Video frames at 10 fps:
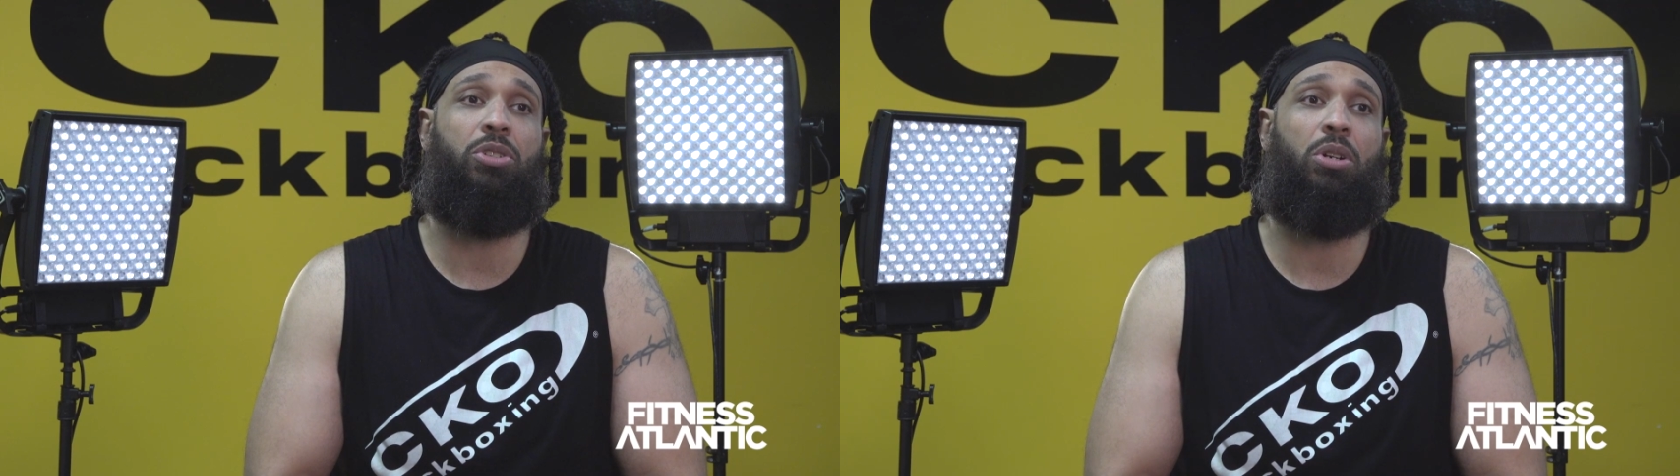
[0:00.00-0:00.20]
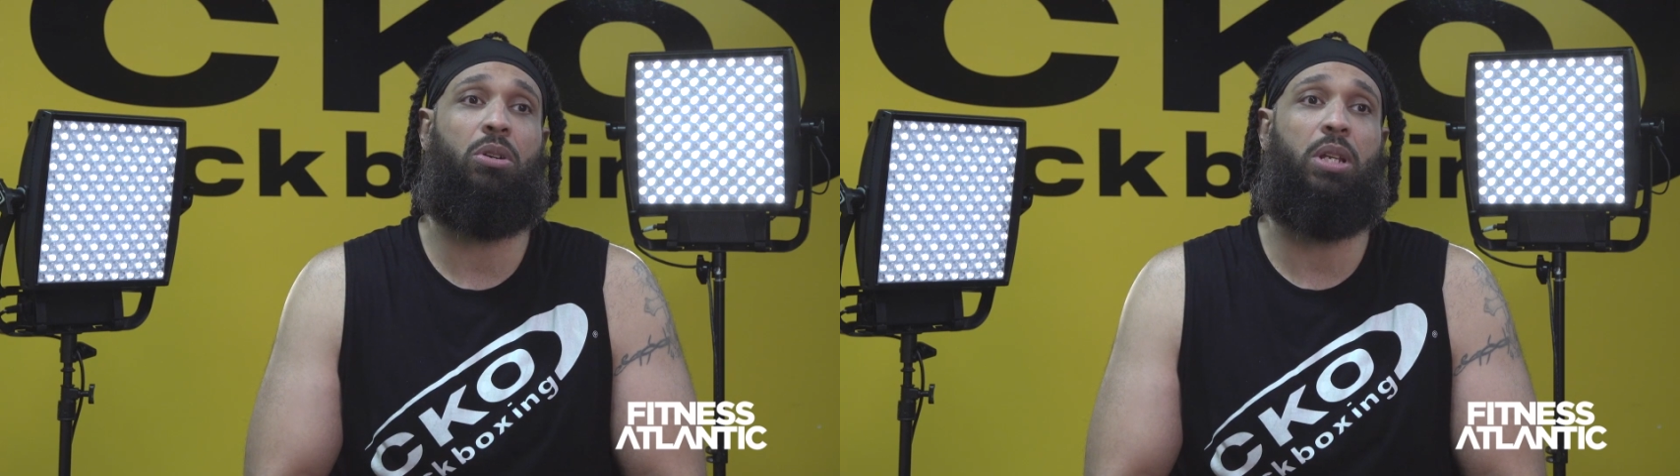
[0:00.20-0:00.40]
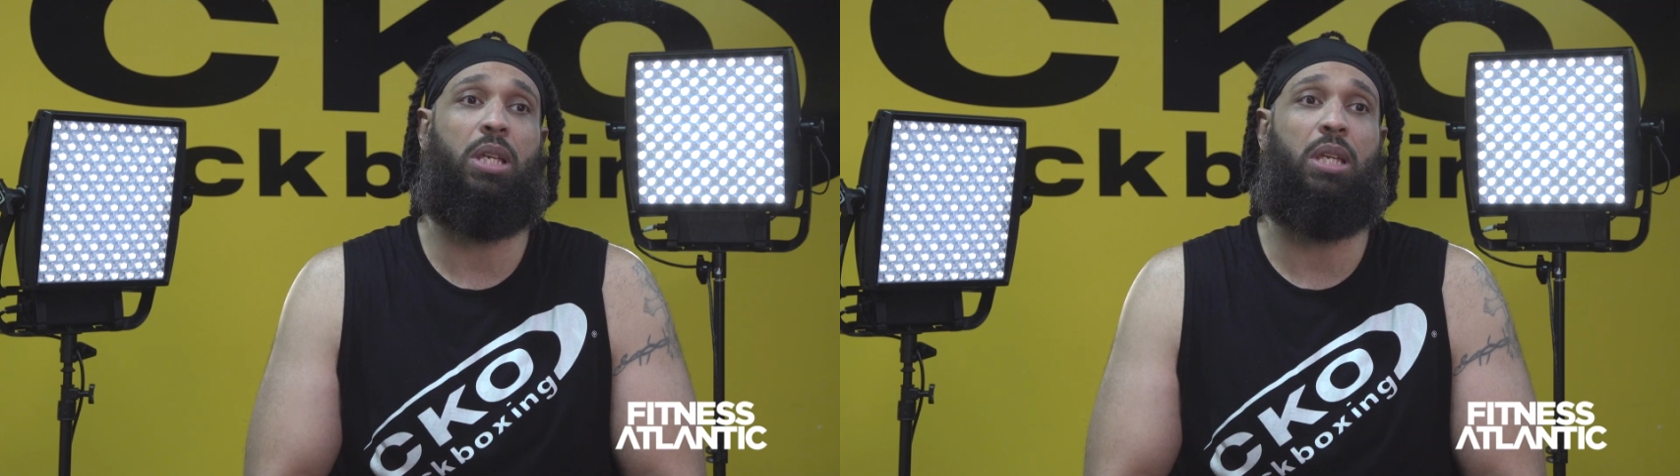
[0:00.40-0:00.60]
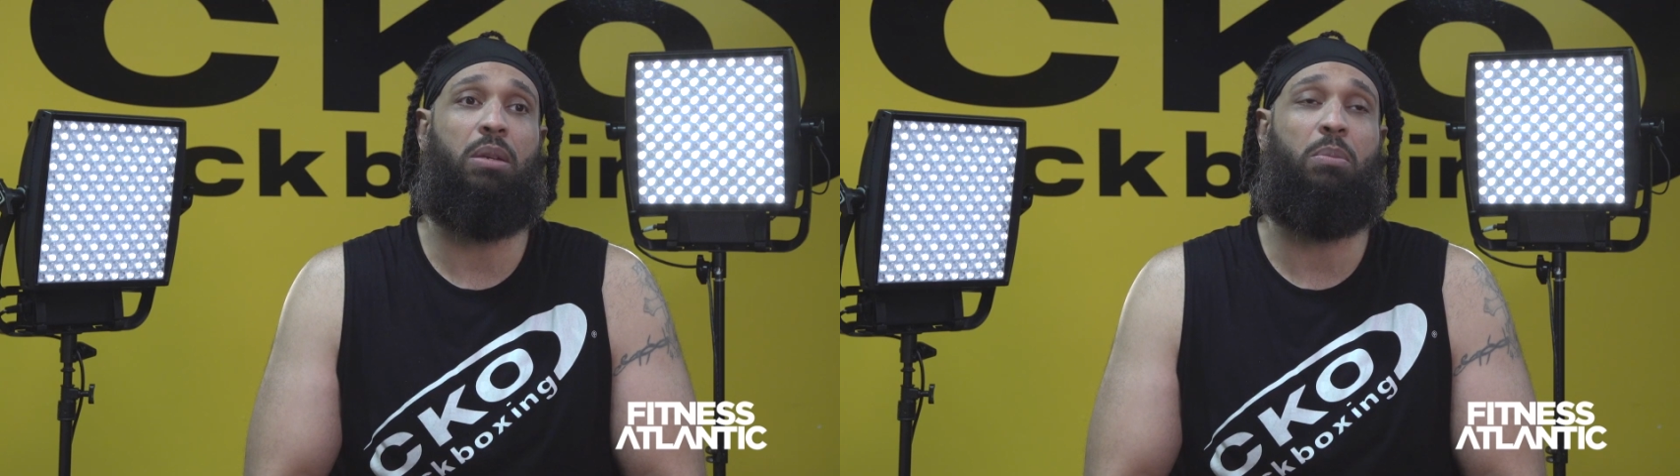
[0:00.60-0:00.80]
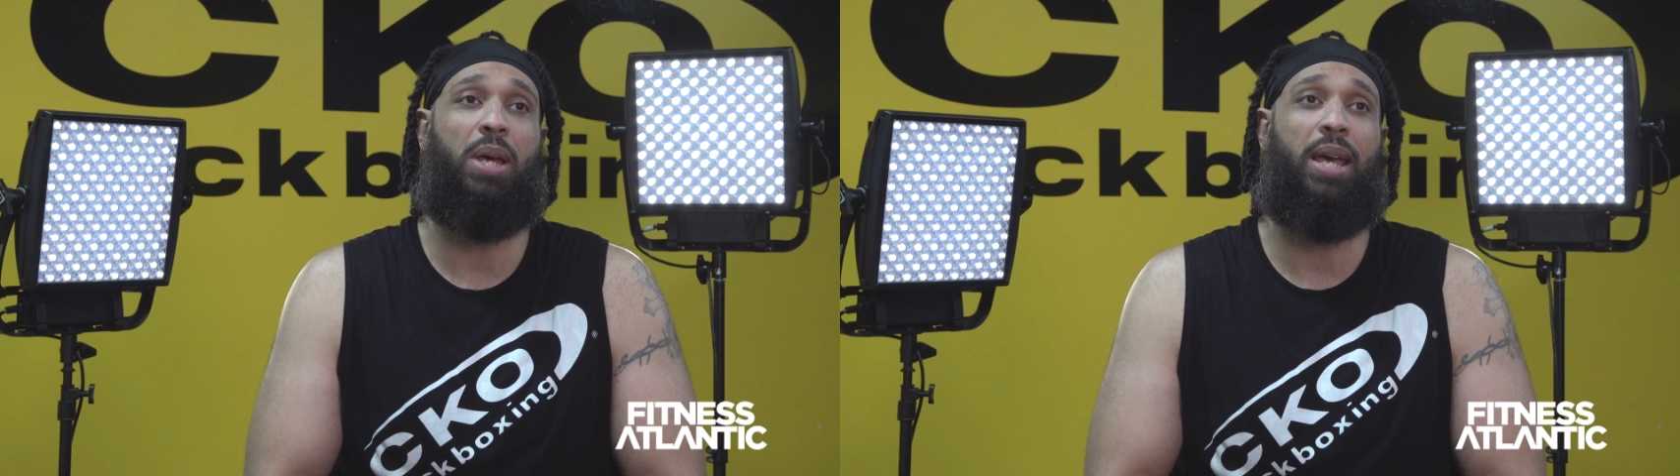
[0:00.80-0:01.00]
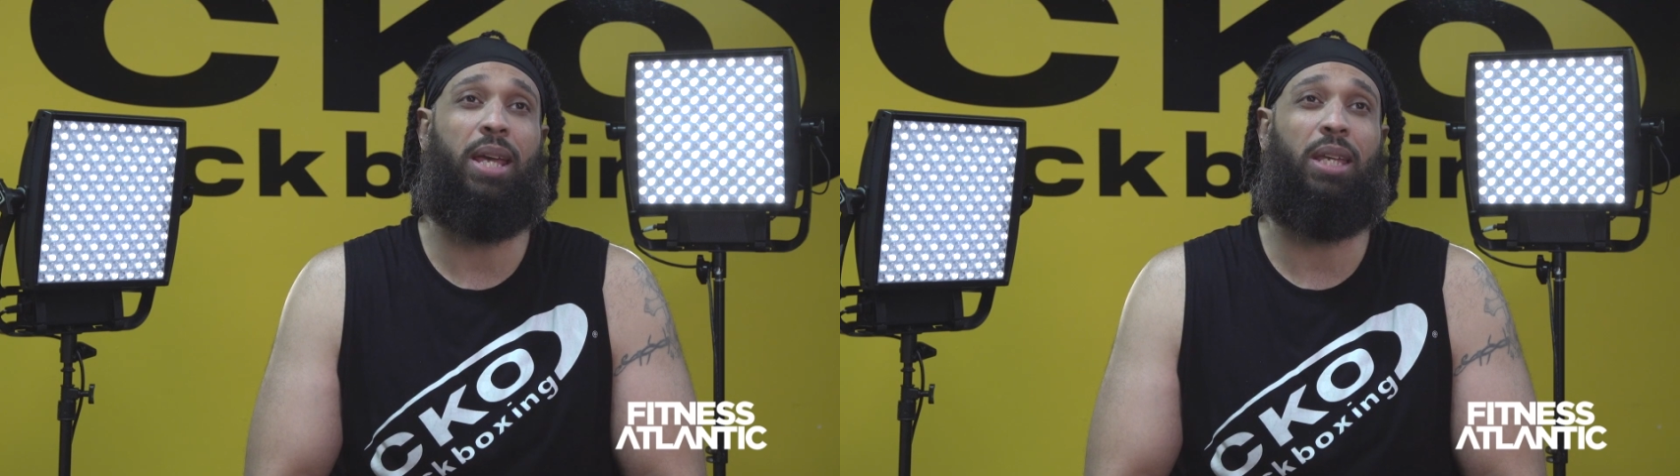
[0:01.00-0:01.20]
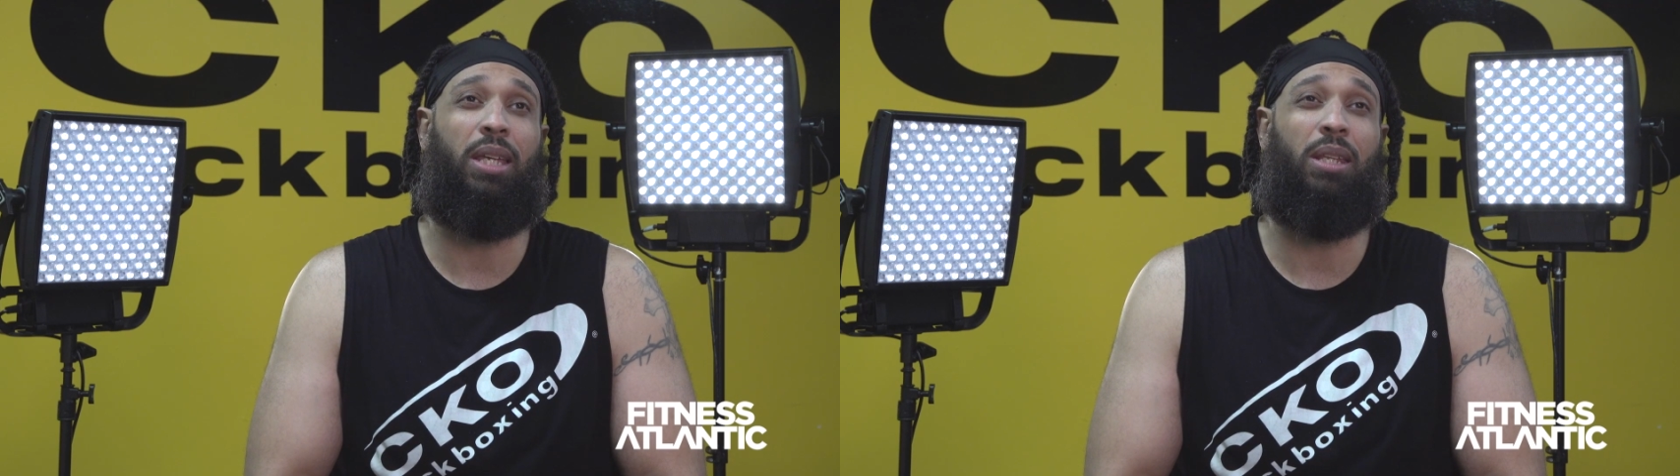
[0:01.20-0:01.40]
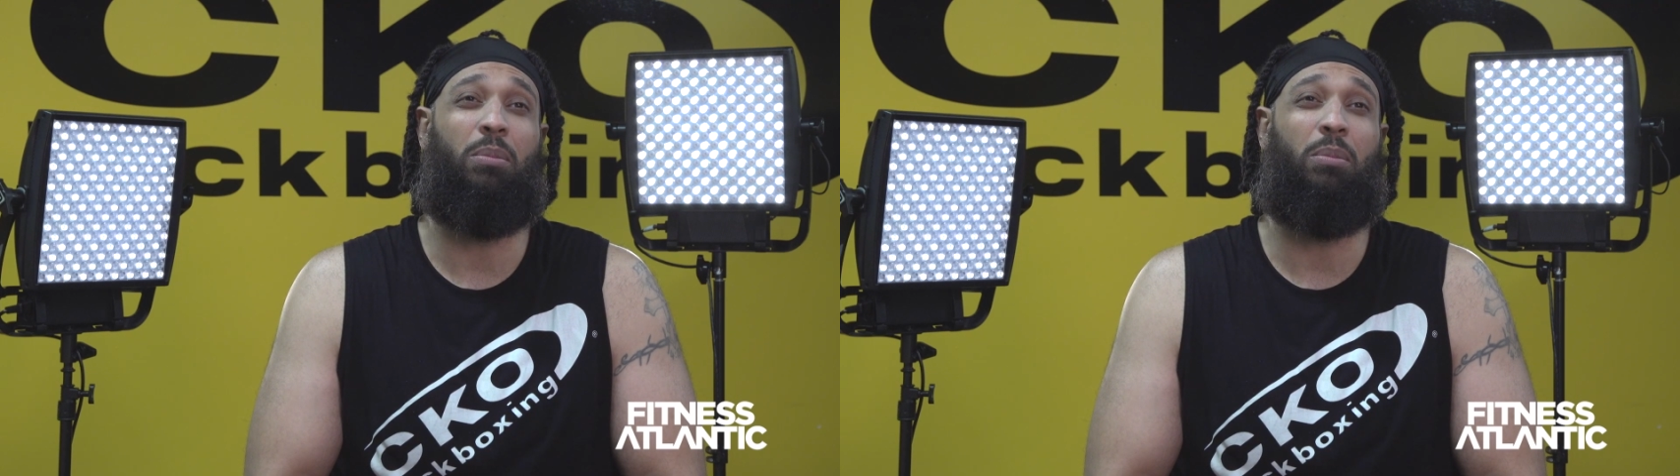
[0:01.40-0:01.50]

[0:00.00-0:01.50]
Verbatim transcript: journey back in